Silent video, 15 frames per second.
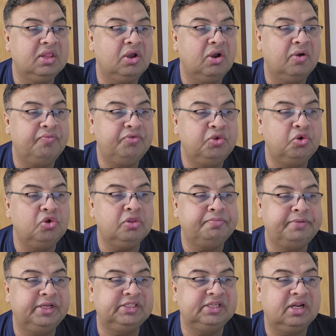Of those
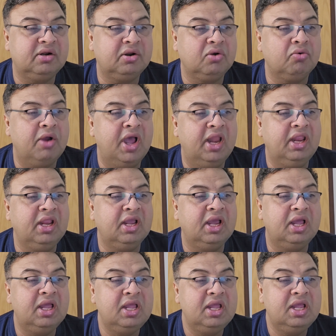patients requiring
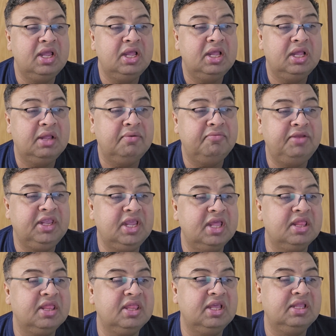a we
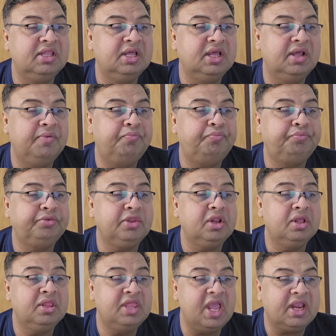can say the
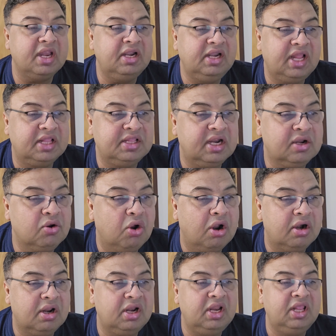second tethered
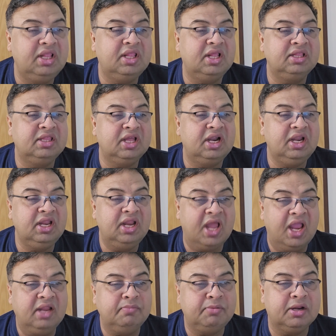cord release, and
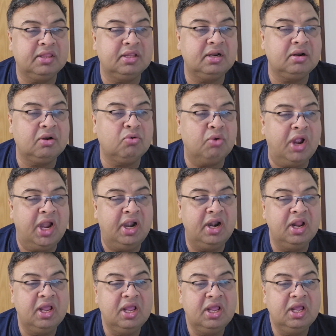39% required
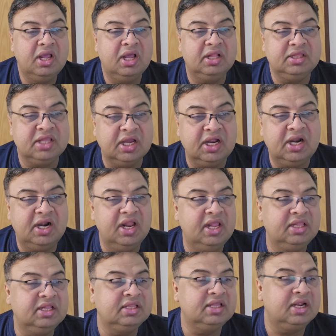a third,
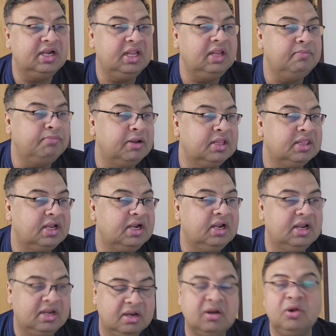and the 13%
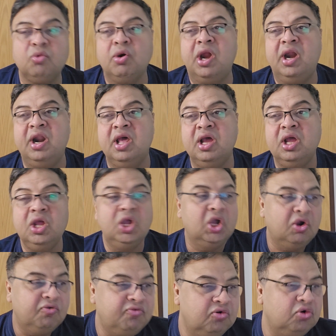required a
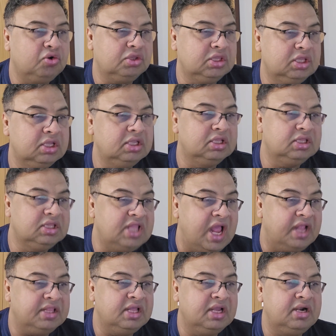fourth
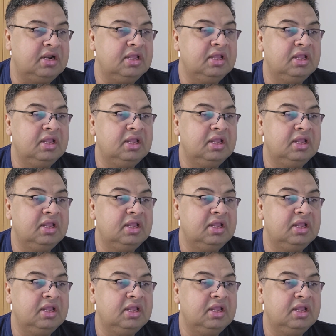tethered